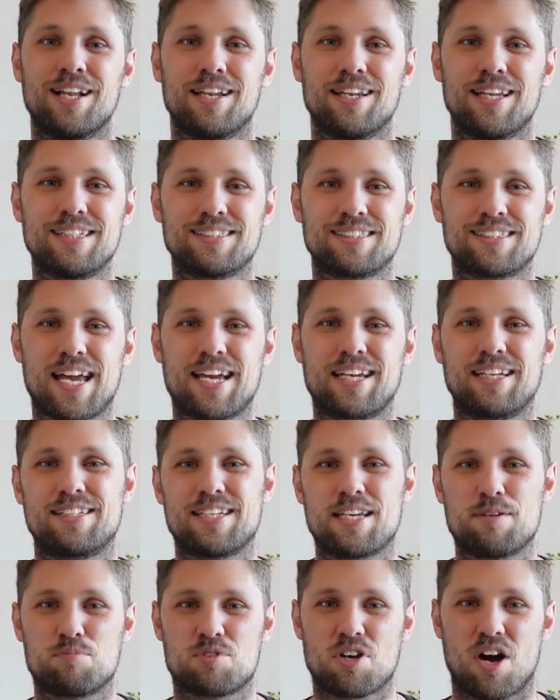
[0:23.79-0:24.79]
Let's take a
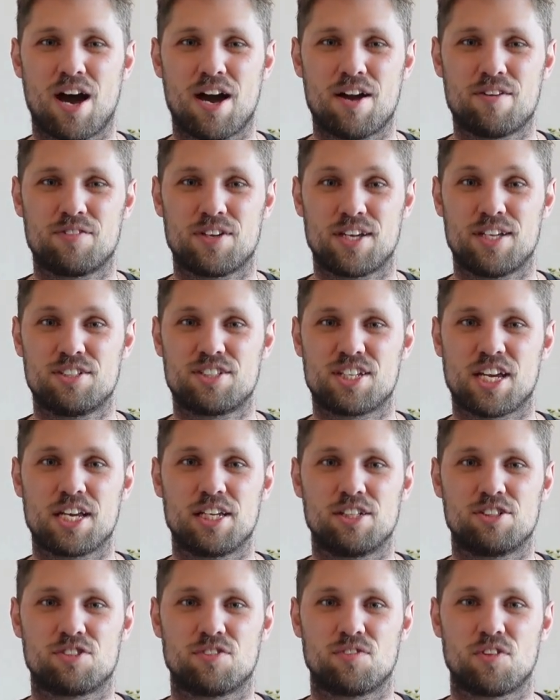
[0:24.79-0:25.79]
deep dive into
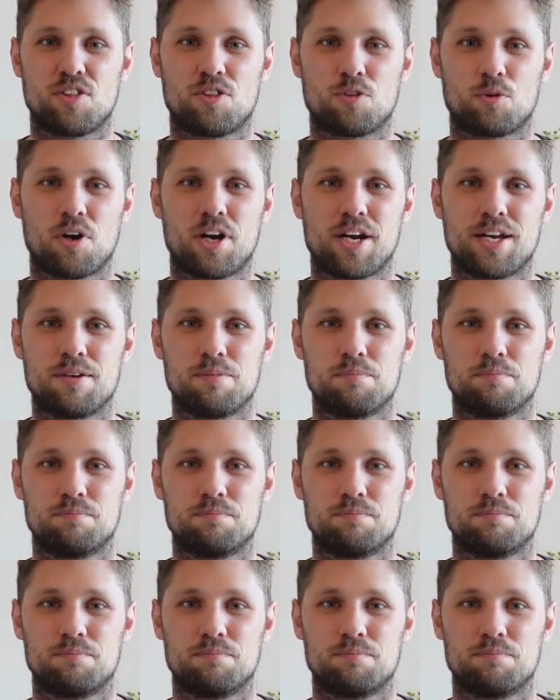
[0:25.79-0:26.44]
each of the three.